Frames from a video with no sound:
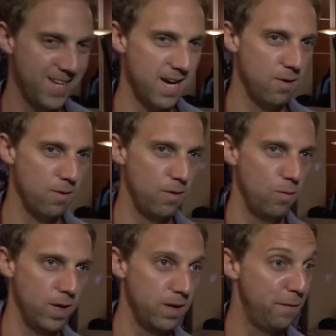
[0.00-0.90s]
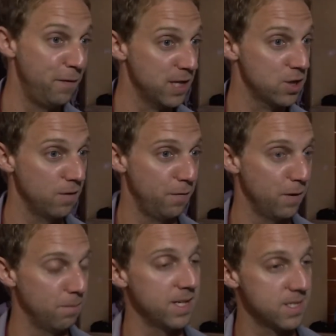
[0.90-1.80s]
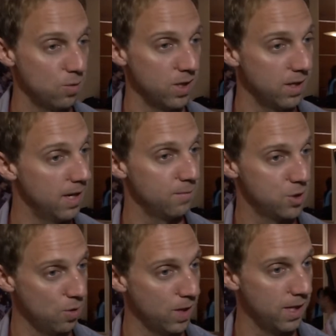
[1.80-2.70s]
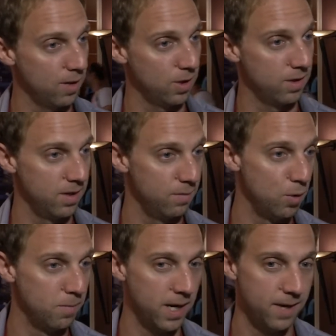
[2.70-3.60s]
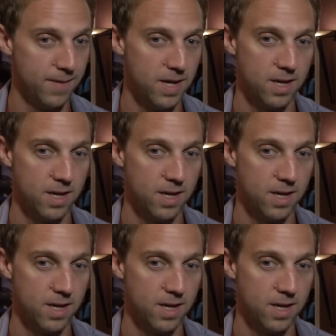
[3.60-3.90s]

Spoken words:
Now, with a fiction film, this one that I'm showing here in Mumbai,